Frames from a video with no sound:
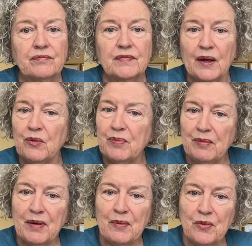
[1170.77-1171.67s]
There would be
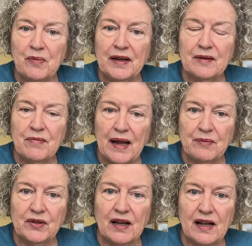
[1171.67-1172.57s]
people being
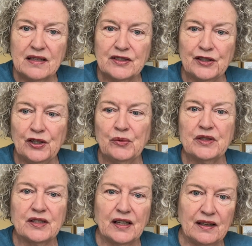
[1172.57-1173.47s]
baptized, and you would
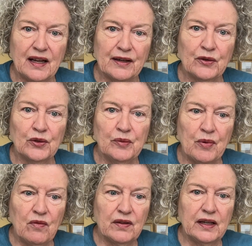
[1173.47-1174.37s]
see like a group
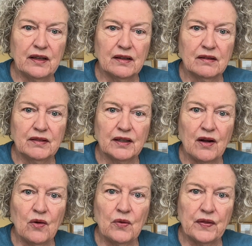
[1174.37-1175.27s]
over here,
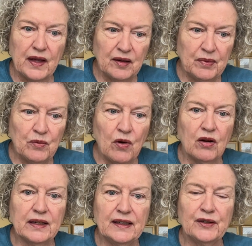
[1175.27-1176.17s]
and they'd be
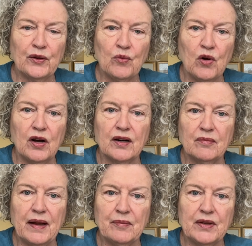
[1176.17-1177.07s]
walking into the water and
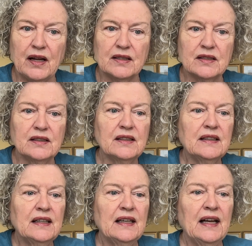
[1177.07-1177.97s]
baptizing.
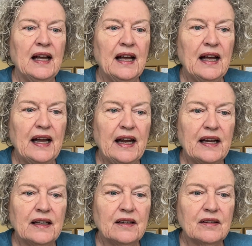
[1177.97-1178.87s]

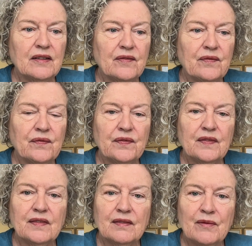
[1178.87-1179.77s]
And
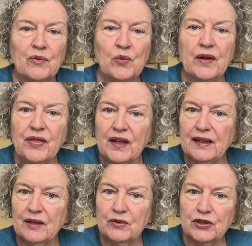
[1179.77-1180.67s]
one thing
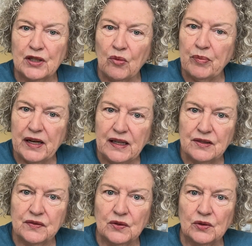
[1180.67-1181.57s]
that was so
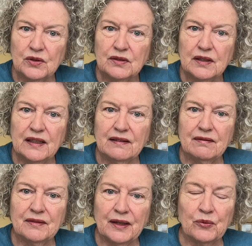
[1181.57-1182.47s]
peaceful and
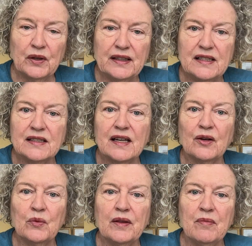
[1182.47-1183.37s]
really
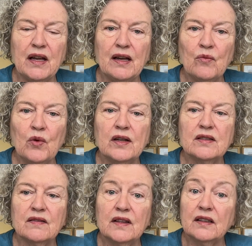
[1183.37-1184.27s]
stuck with me
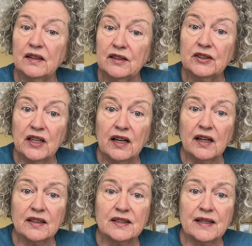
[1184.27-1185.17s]
was the little
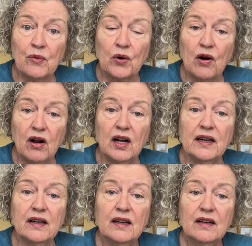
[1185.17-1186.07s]
ducks that were on